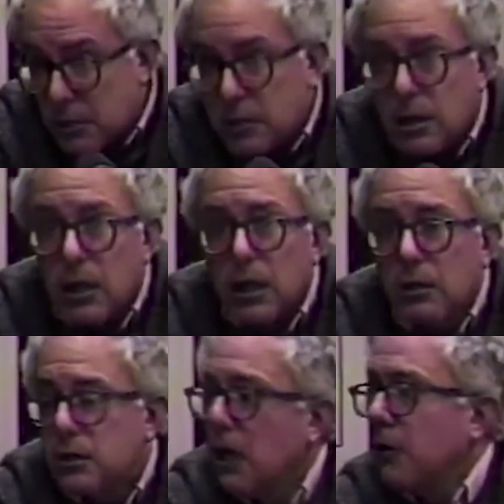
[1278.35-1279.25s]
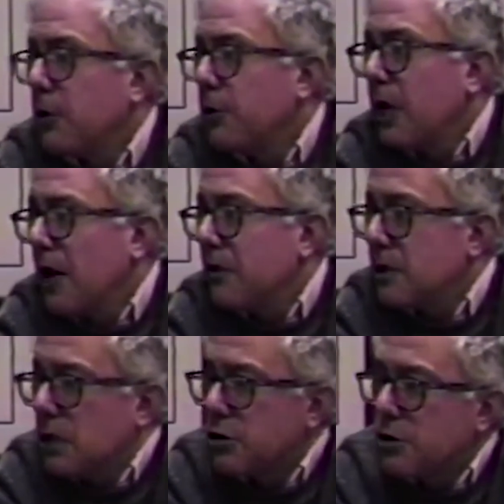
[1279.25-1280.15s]
oh God, how can we have a
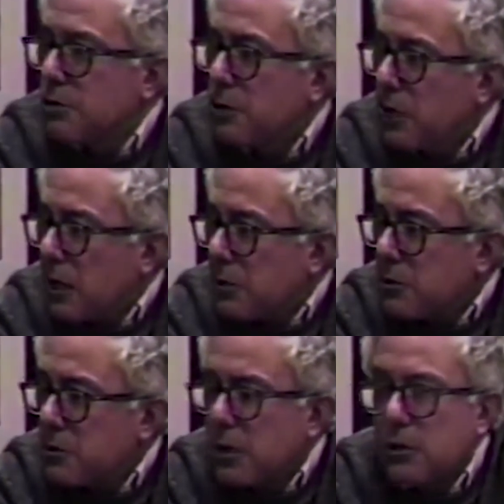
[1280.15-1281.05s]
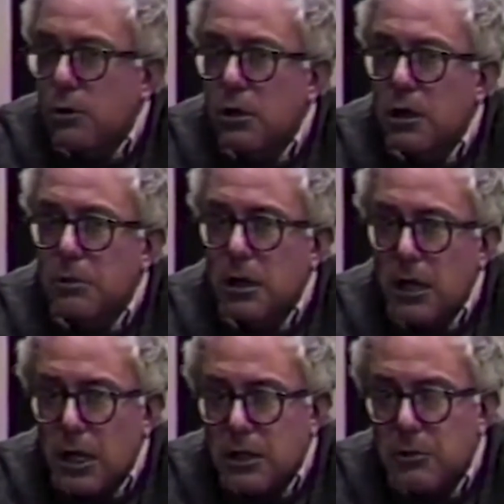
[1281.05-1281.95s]
discussion about problems without talking about
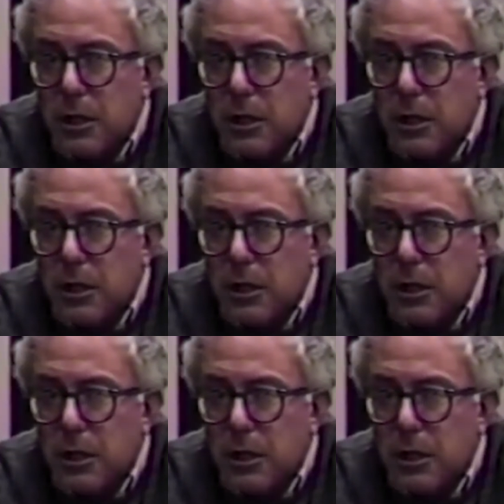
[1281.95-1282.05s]
taxes?